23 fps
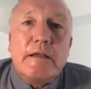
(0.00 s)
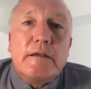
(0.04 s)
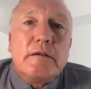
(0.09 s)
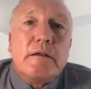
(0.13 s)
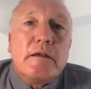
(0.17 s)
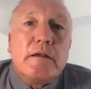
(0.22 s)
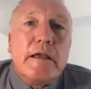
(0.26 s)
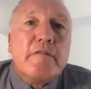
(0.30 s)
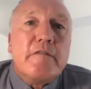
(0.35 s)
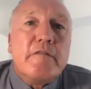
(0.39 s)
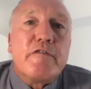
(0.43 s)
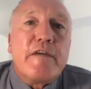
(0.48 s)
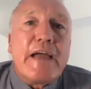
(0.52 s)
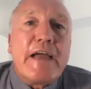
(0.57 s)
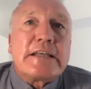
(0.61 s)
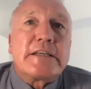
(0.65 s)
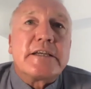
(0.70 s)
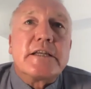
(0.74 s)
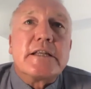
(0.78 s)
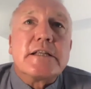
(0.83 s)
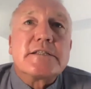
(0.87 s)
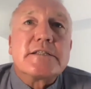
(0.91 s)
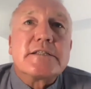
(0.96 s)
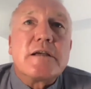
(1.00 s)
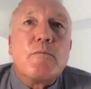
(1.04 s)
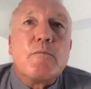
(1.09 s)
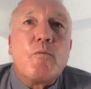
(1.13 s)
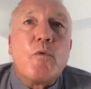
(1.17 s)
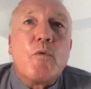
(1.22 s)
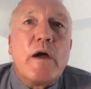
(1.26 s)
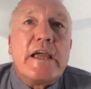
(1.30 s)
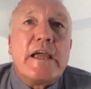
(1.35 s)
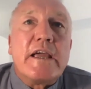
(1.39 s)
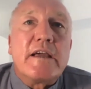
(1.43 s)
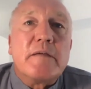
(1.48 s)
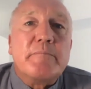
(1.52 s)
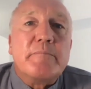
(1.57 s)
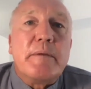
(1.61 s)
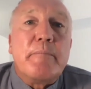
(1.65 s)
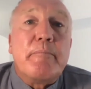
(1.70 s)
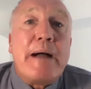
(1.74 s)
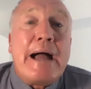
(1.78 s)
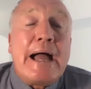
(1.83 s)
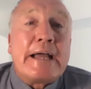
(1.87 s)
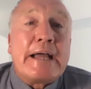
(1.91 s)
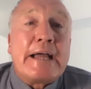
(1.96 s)
infected in some way can be
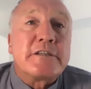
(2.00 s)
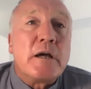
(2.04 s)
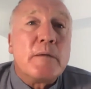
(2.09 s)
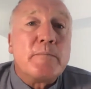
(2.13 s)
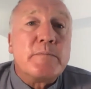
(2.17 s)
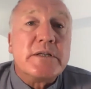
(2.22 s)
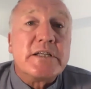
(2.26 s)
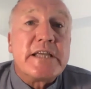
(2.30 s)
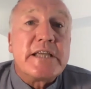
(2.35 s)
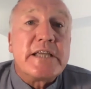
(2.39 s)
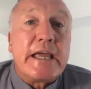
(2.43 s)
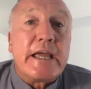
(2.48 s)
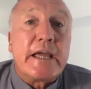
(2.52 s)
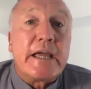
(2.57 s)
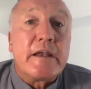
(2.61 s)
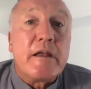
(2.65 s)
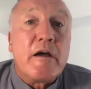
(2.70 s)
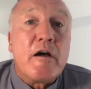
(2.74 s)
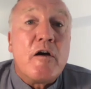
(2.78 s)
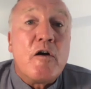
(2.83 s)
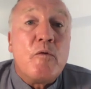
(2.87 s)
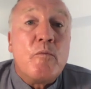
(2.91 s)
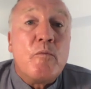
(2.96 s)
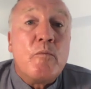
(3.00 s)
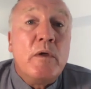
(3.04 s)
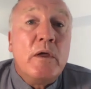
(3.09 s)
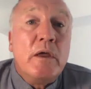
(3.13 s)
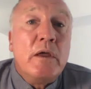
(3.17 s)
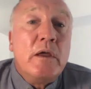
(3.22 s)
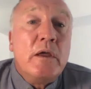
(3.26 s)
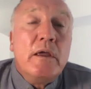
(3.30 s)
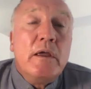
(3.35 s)
bagged up and taken home.